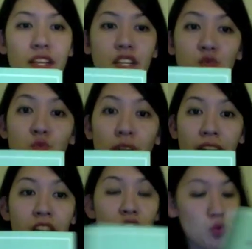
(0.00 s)
It's
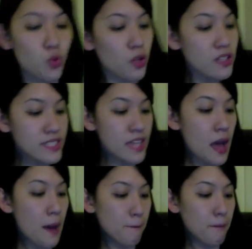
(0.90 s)
Writing Tools
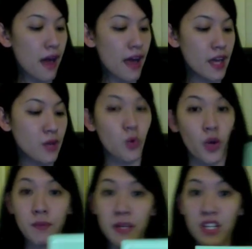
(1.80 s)
by
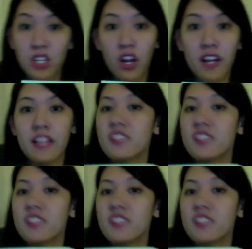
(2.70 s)
Roy Peter Clark.